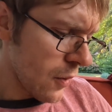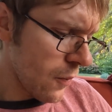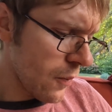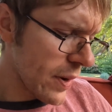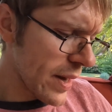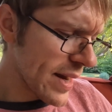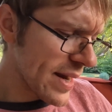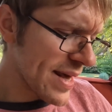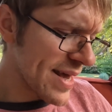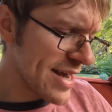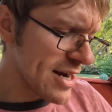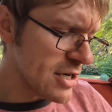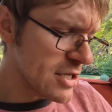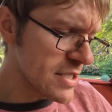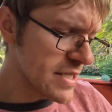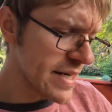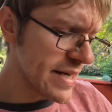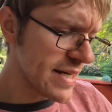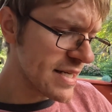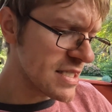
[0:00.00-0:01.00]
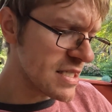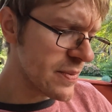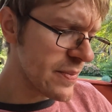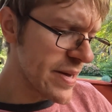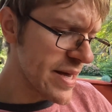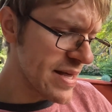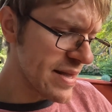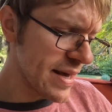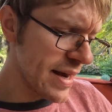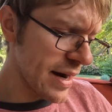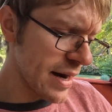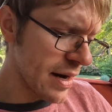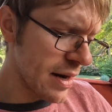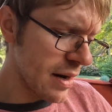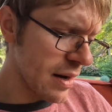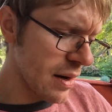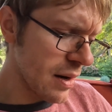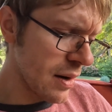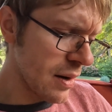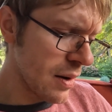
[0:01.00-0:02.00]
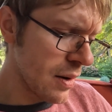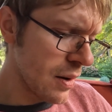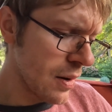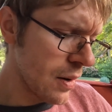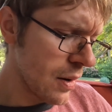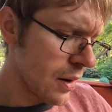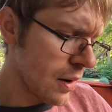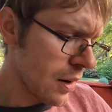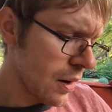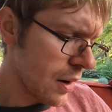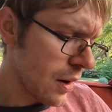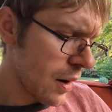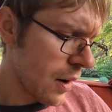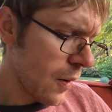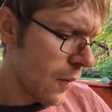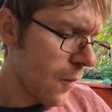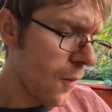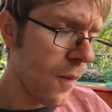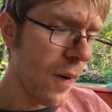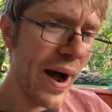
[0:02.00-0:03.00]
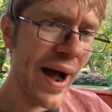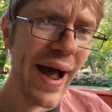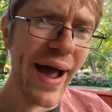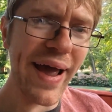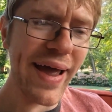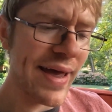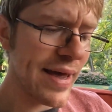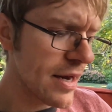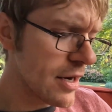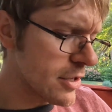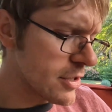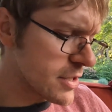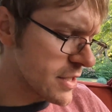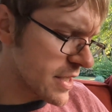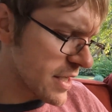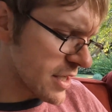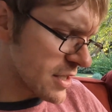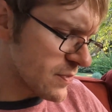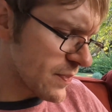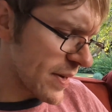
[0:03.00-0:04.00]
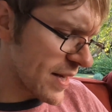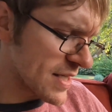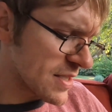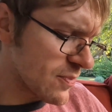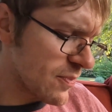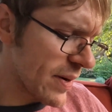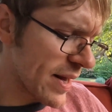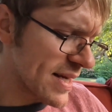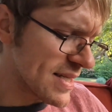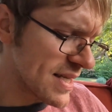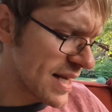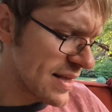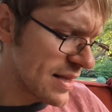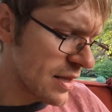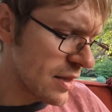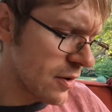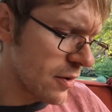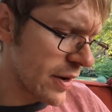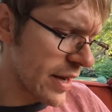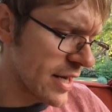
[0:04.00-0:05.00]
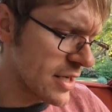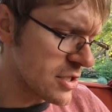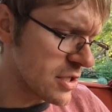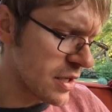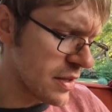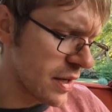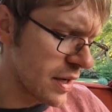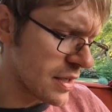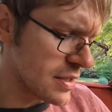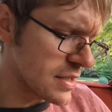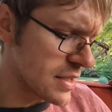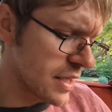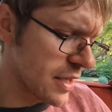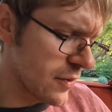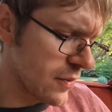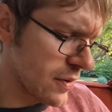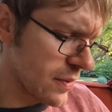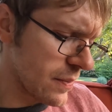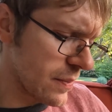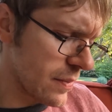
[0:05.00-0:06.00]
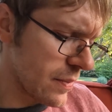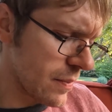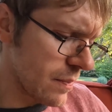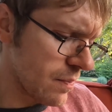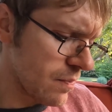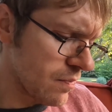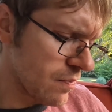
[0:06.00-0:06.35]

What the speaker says: when he or she needs to be there, why he or she is best placed at the location on the continuum,